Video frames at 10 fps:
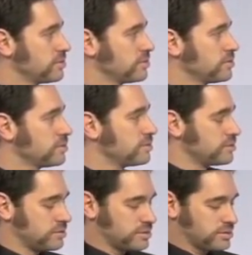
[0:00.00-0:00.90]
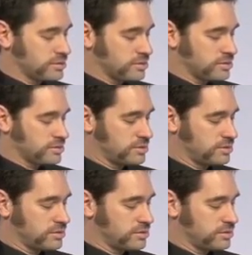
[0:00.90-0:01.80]

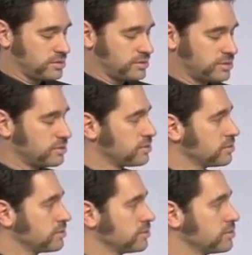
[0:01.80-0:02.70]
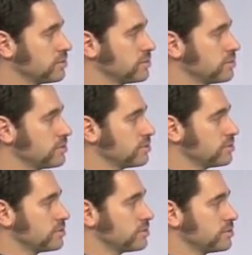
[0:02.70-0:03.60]

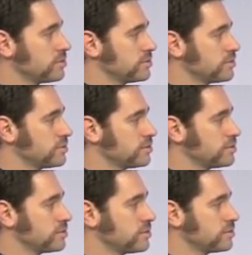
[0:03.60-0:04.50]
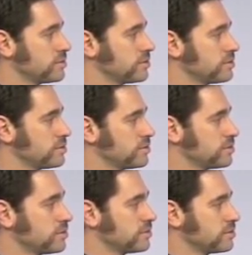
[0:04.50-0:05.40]

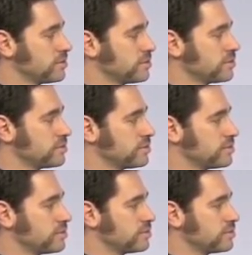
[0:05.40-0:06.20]
This person isn't speaking.